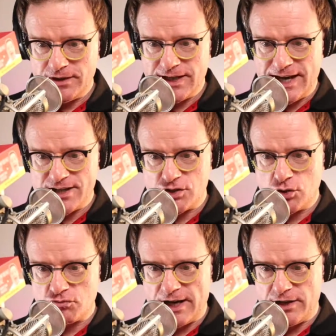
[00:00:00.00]
Yes,
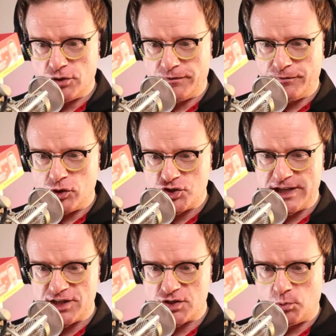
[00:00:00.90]
you're right. Your 4
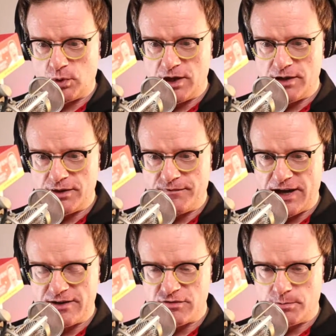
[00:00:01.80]
sheets were the
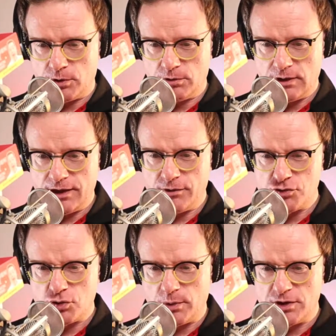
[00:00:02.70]
variable. I'm not
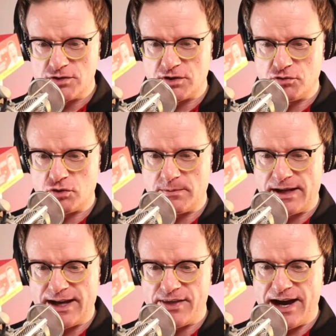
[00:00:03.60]
sure what you're talking
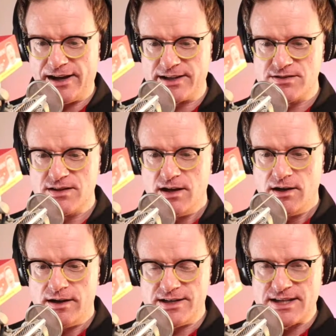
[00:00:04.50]
about there, Alex.
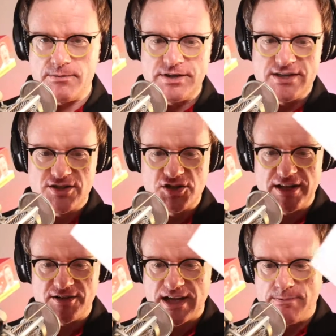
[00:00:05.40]
Is that these
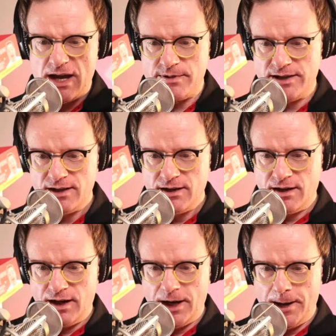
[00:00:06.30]
sheets here? Maybe.
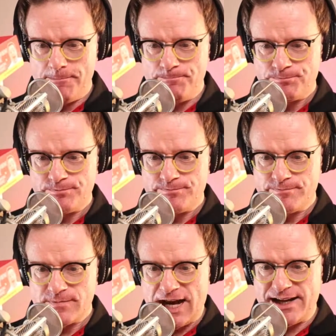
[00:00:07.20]

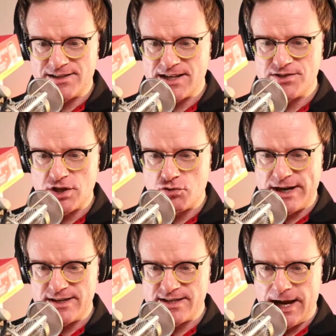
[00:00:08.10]
Alex says,
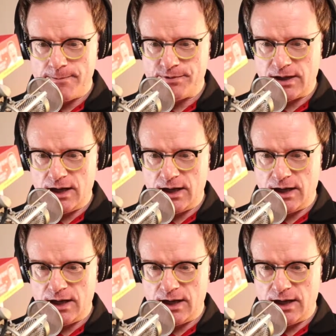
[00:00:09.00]
great tip.